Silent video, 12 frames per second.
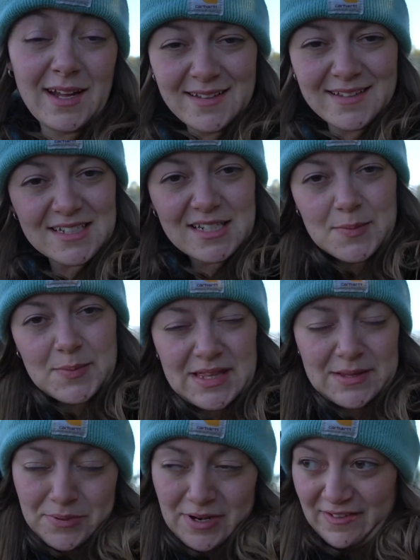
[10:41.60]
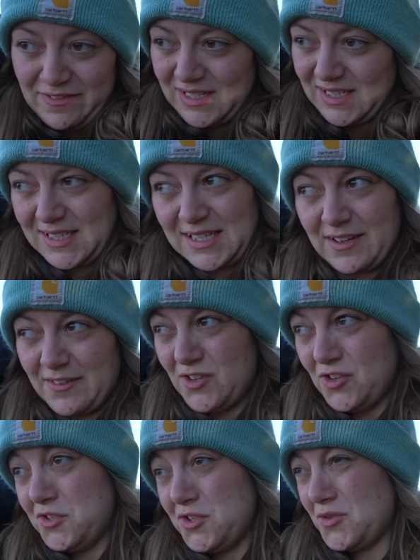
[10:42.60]
this to be the preface if
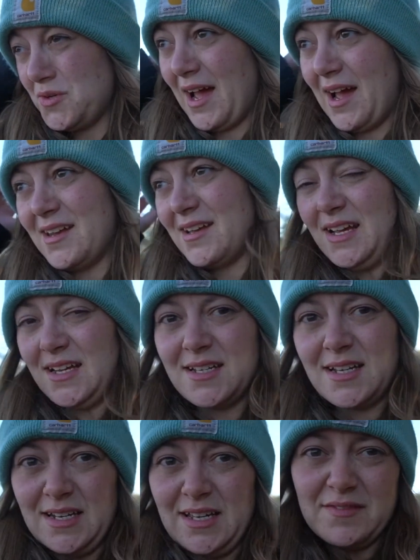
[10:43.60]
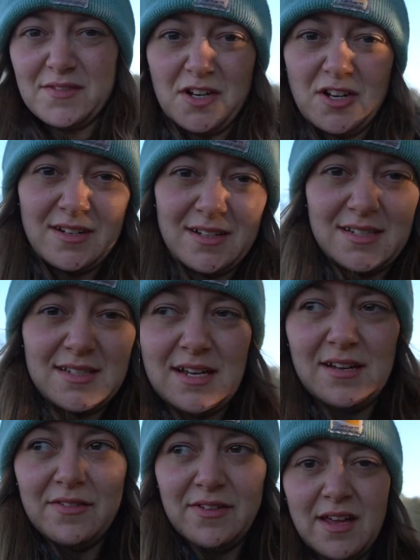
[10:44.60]
you do add in any of the herding
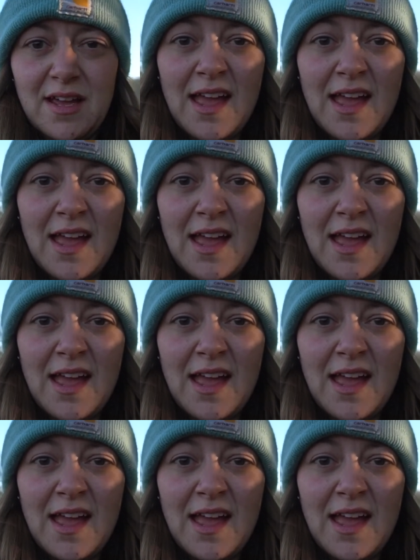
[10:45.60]
stuff.